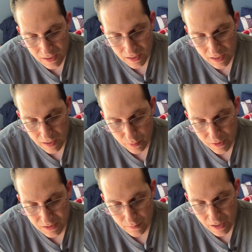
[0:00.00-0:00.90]
He
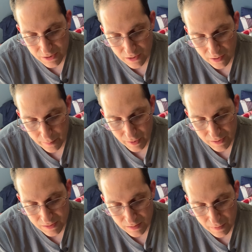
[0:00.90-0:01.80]
pressed imaginary
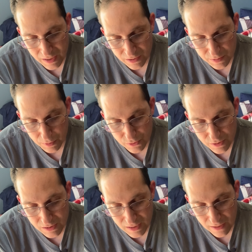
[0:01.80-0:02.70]
buttons and made
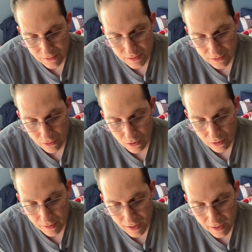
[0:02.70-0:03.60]
explosion sounds, and her
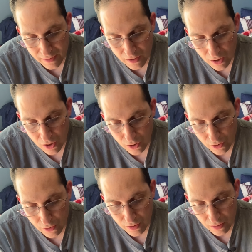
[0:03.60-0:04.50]
heart had
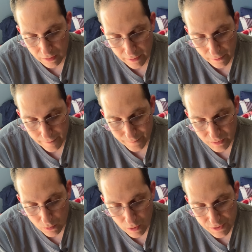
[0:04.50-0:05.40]
hurt a little,
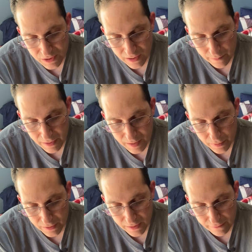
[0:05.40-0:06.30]
watching him make
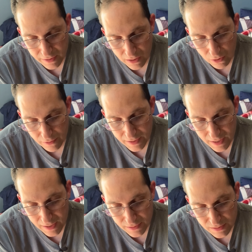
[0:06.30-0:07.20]
believe he already
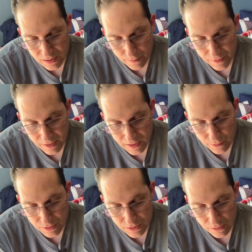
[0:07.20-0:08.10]
had something he
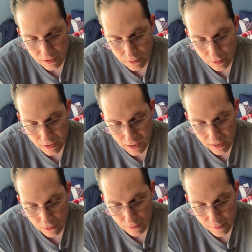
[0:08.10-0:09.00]
was certain he would
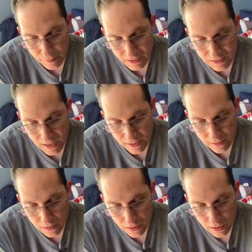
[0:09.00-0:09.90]
get on the big
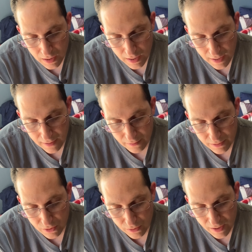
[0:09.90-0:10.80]
day.
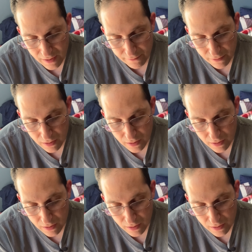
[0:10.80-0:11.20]
Ellen could have